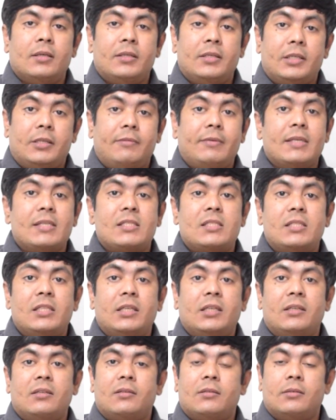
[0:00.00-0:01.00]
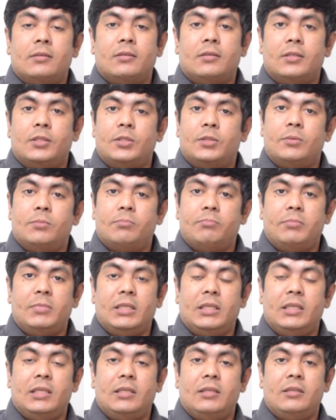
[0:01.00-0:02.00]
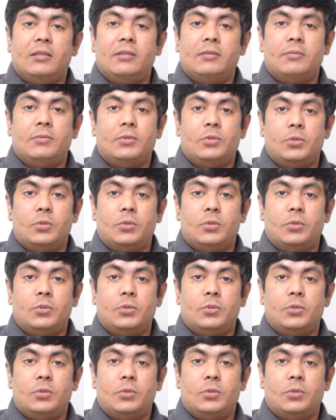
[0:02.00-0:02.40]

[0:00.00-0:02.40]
requesting me